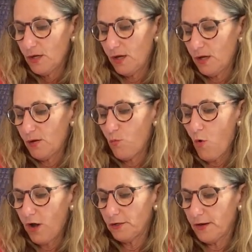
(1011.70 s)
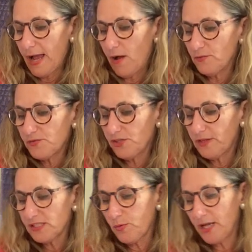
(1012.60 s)
uh, water out. So
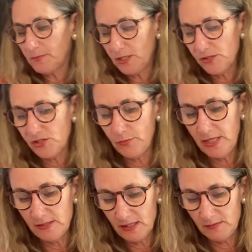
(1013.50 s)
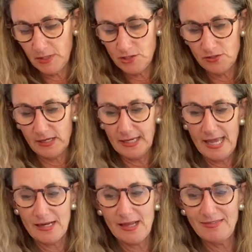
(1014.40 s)
that's why I'm gonna squeeze as much as I
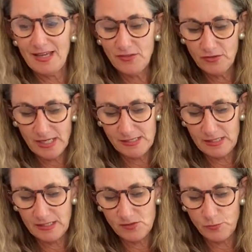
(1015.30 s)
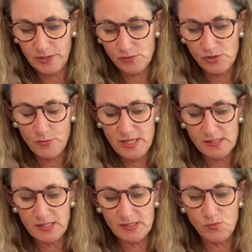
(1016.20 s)
can. And the other nice thing is when you
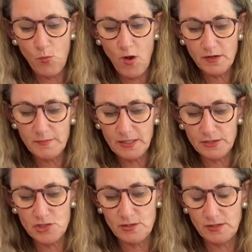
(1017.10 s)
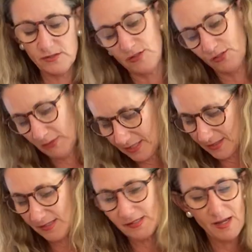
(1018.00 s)
squeeze this watermelon, excuse me,
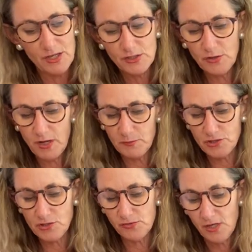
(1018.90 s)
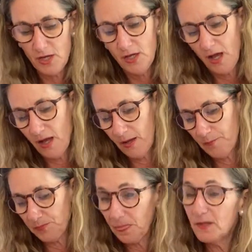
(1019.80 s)
this cucumber juice,
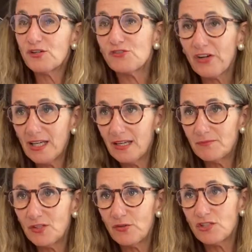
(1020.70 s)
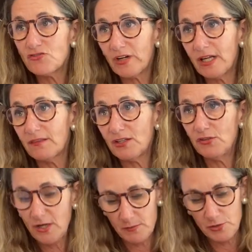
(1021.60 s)
um, you can drink it. You can drink the
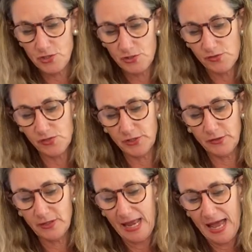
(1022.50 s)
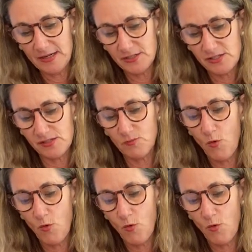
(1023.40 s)
cucumber juice or you can add it to some